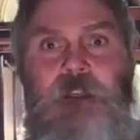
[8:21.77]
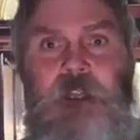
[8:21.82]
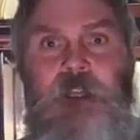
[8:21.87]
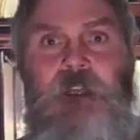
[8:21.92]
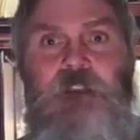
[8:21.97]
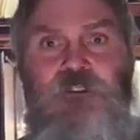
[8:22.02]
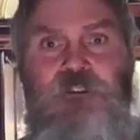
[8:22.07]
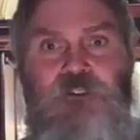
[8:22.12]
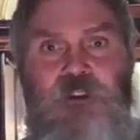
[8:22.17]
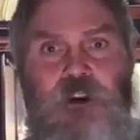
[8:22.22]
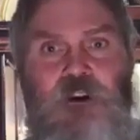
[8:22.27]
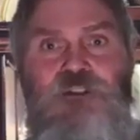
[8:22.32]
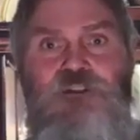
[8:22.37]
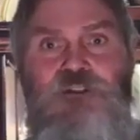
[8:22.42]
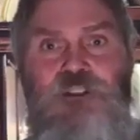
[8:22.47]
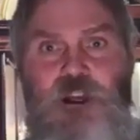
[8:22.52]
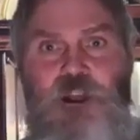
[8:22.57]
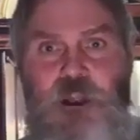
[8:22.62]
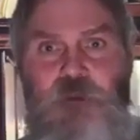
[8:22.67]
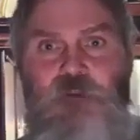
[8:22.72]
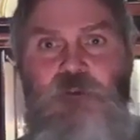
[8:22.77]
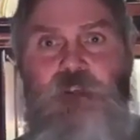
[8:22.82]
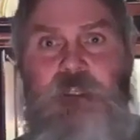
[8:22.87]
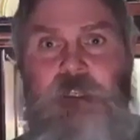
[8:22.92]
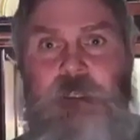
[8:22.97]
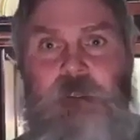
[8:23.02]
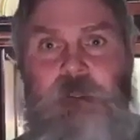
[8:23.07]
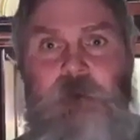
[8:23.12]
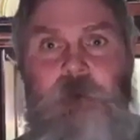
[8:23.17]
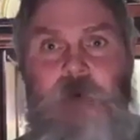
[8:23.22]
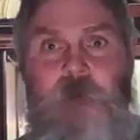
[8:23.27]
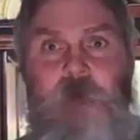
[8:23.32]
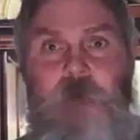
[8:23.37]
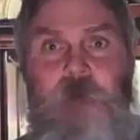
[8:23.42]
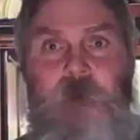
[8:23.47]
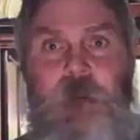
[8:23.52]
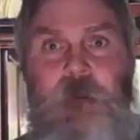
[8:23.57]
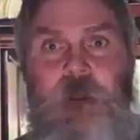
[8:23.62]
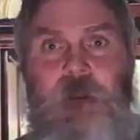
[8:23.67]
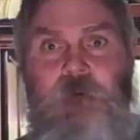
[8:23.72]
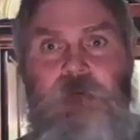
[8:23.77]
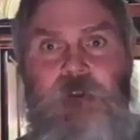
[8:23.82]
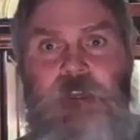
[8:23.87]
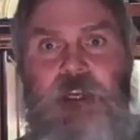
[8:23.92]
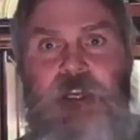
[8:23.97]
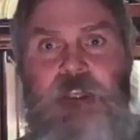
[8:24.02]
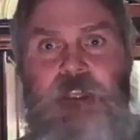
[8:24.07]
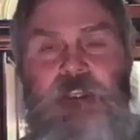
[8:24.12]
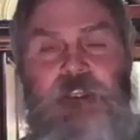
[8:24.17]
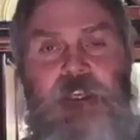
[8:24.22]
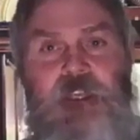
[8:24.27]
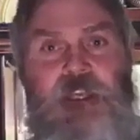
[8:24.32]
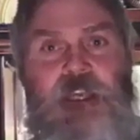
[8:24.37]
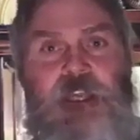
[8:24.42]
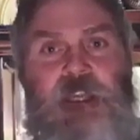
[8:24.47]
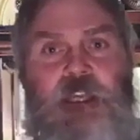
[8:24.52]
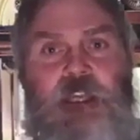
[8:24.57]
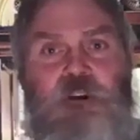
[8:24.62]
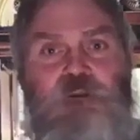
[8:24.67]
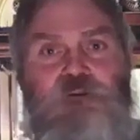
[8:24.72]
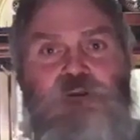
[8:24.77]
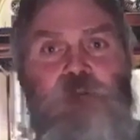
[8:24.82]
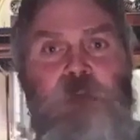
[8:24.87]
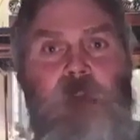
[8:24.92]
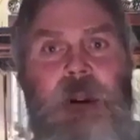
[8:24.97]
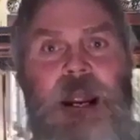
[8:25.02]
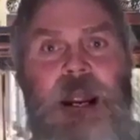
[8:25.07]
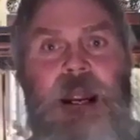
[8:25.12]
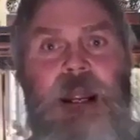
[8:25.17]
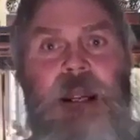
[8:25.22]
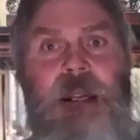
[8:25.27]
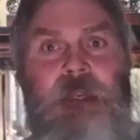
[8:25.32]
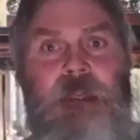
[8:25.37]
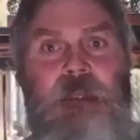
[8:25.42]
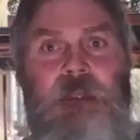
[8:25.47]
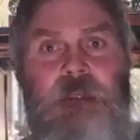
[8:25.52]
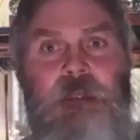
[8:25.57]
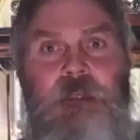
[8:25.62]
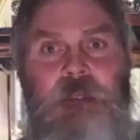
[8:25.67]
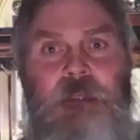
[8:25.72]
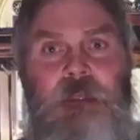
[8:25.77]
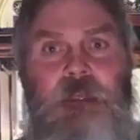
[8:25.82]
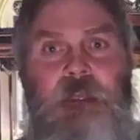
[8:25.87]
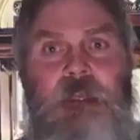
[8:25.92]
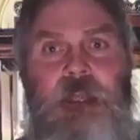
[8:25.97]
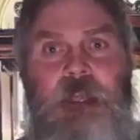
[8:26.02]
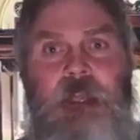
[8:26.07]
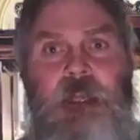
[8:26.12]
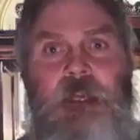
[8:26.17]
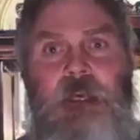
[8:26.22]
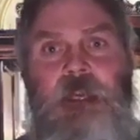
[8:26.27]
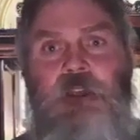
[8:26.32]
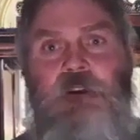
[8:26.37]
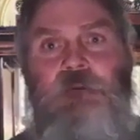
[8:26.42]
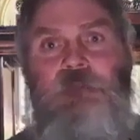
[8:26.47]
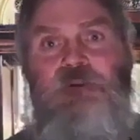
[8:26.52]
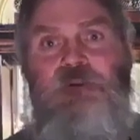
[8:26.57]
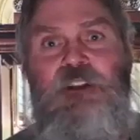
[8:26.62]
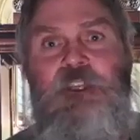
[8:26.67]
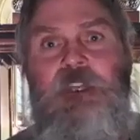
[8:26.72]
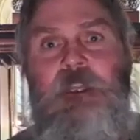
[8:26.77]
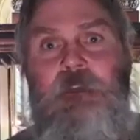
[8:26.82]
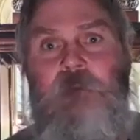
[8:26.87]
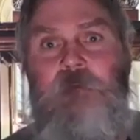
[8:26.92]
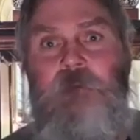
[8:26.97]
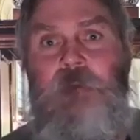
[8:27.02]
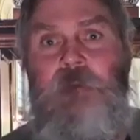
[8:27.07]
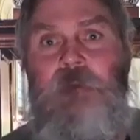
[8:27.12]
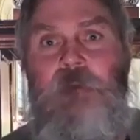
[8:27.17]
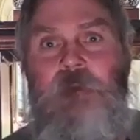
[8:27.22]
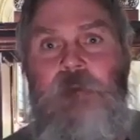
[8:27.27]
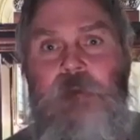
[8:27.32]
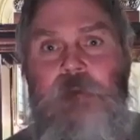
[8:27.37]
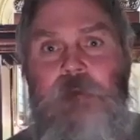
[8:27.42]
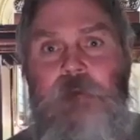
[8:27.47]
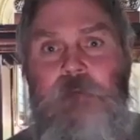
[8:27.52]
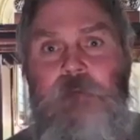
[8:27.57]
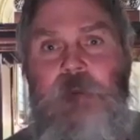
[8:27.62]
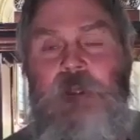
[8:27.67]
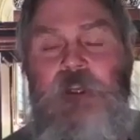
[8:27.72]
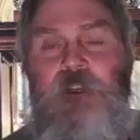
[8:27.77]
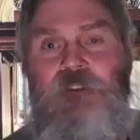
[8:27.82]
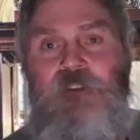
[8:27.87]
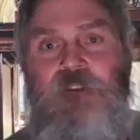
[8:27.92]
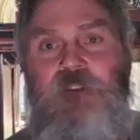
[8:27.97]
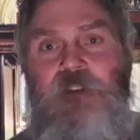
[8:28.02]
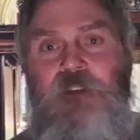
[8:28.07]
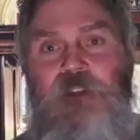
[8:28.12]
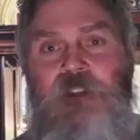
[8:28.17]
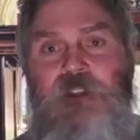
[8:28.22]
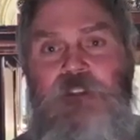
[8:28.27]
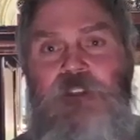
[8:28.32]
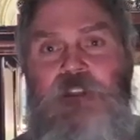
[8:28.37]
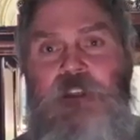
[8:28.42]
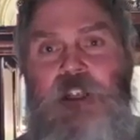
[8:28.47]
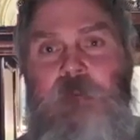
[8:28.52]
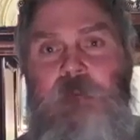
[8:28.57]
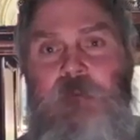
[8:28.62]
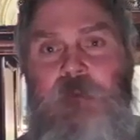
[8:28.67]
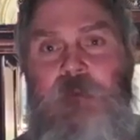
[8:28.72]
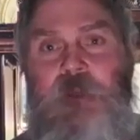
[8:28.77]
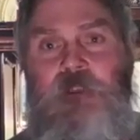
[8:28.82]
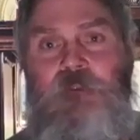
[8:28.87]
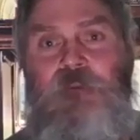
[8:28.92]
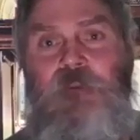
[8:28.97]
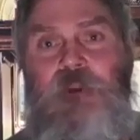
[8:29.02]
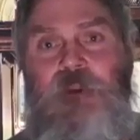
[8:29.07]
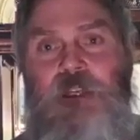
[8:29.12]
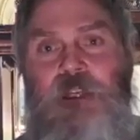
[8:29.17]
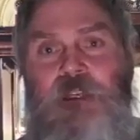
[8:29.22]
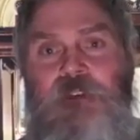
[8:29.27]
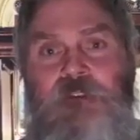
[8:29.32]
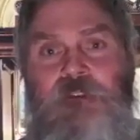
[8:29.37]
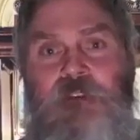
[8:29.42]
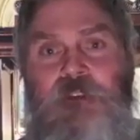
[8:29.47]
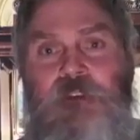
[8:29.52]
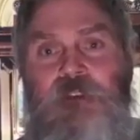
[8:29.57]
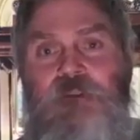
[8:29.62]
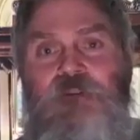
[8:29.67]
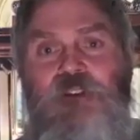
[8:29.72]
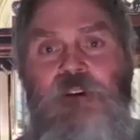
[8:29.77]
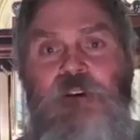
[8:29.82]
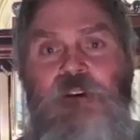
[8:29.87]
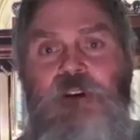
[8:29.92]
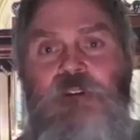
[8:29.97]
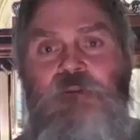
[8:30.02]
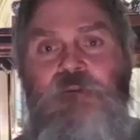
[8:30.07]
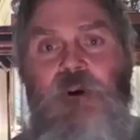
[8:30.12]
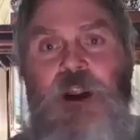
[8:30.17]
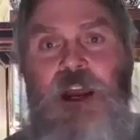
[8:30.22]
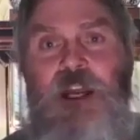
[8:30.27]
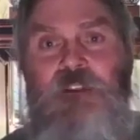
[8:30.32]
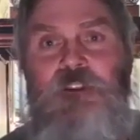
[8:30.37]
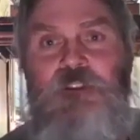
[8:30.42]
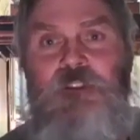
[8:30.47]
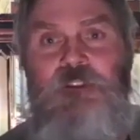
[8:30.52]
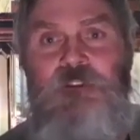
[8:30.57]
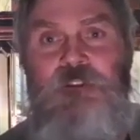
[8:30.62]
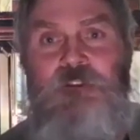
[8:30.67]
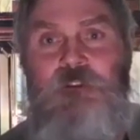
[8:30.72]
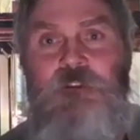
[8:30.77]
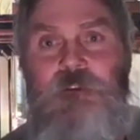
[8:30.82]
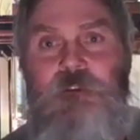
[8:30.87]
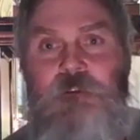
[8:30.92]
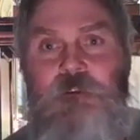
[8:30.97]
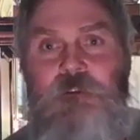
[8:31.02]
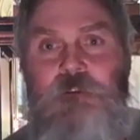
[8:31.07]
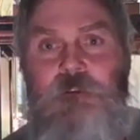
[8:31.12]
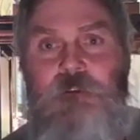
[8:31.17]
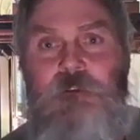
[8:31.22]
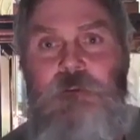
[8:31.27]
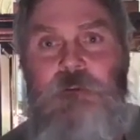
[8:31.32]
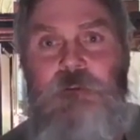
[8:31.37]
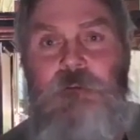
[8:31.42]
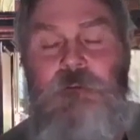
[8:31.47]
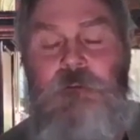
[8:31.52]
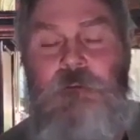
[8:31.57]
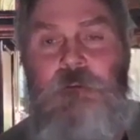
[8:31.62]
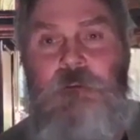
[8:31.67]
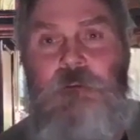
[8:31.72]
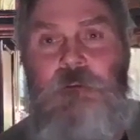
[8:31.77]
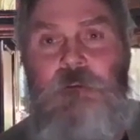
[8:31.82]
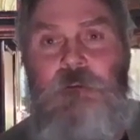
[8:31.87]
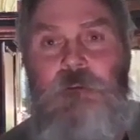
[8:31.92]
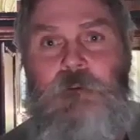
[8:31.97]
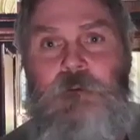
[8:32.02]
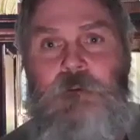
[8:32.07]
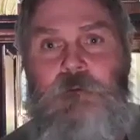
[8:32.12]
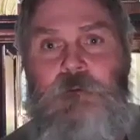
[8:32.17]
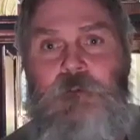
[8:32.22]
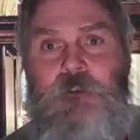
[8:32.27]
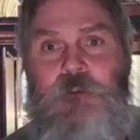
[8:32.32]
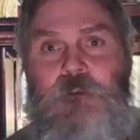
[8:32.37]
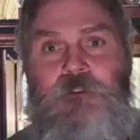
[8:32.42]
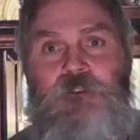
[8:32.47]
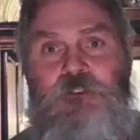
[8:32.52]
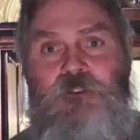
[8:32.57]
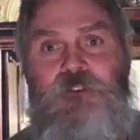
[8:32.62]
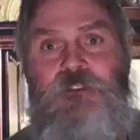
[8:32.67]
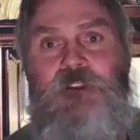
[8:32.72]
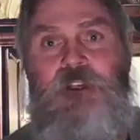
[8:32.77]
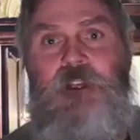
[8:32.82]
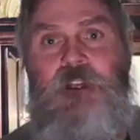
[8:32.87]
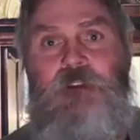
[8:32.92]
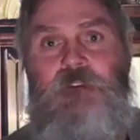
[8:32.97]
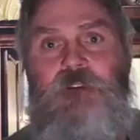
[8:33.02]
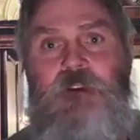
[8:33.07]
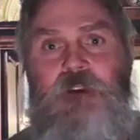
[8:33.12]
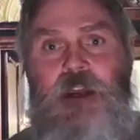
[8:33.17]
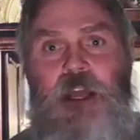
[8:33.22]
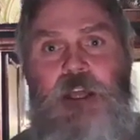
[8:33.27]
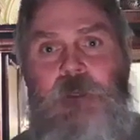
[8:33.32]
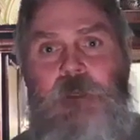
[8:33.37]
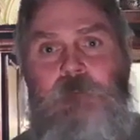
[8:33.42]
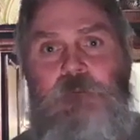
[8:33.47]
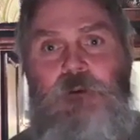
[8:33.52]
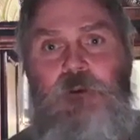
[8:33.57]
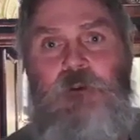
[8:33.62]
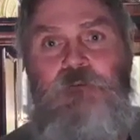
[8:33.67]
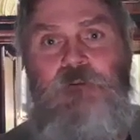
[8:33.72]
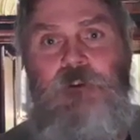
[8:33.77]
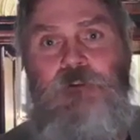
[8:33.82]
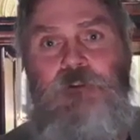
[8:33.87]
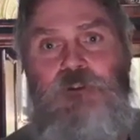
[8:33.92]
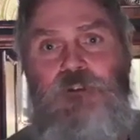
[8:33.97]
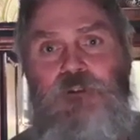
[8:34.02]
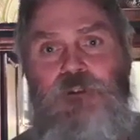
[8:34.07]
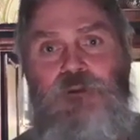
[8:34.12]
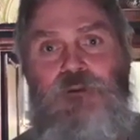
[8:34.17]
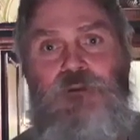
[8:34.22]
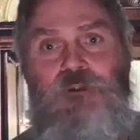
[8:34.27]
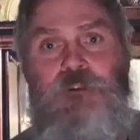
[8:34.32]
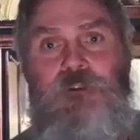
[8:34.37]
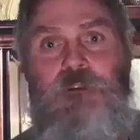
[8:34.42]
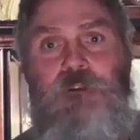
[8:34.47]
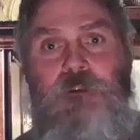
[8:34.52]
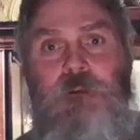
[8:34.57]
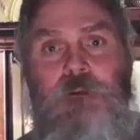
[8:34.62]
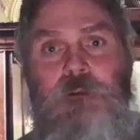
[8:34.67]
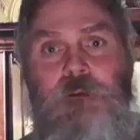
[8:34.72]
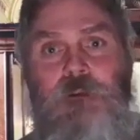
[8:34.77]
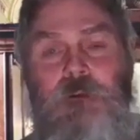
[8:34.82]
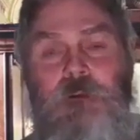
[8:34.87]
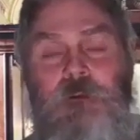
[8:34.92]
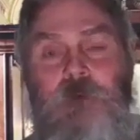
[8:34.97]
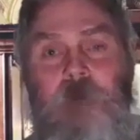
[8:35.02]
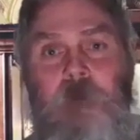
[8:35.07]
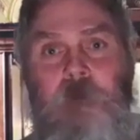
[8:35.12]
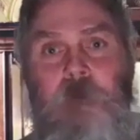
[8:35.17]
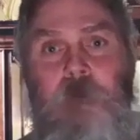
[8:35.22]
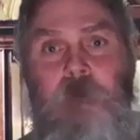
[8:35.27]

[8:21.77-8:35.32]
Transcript: Okay, he starts lowly. Okay, then he goes back and helps them because they're in the same place. What is it? They're unrighteous. They're sick. They're not observant Jews.